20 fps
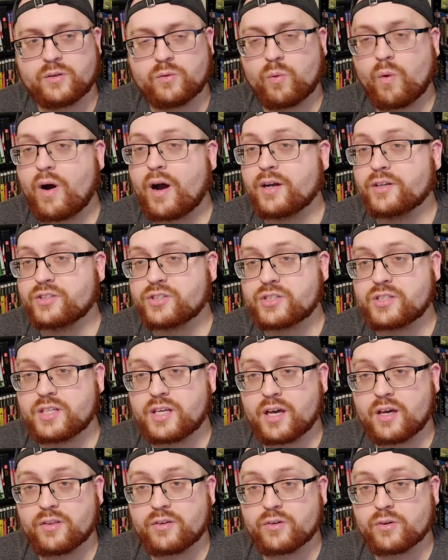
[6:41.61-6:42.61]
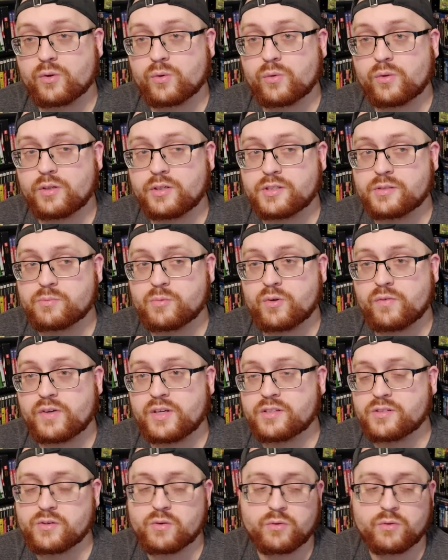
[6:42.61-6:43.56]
to watch the other Ghoulies movies.